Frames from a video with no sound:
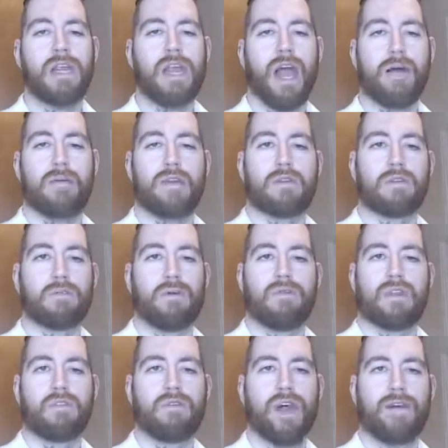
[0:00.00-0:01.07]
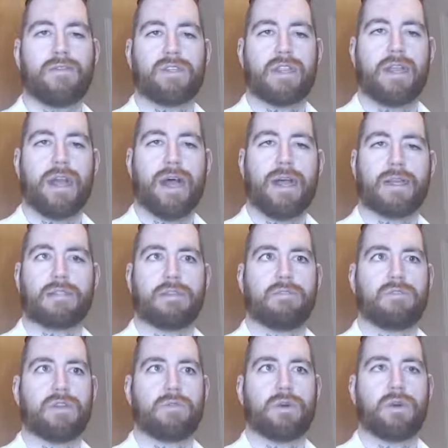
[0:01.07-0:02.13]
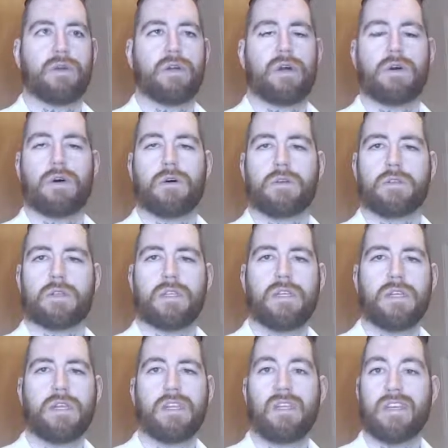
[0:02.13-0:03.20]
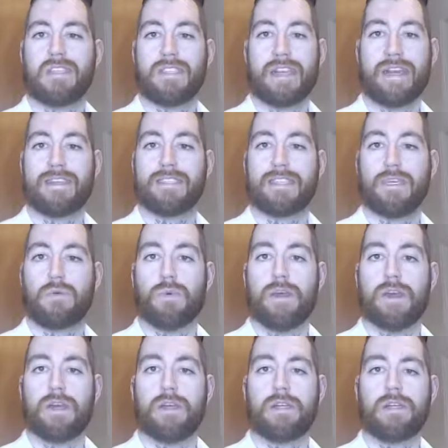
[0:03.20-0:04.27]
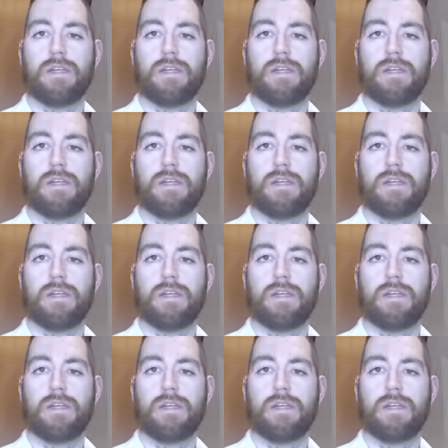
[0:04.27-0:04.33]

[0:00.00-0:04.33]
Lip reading: I mean, some of its rivals in the likes of De Bruyne horse is a listed winner.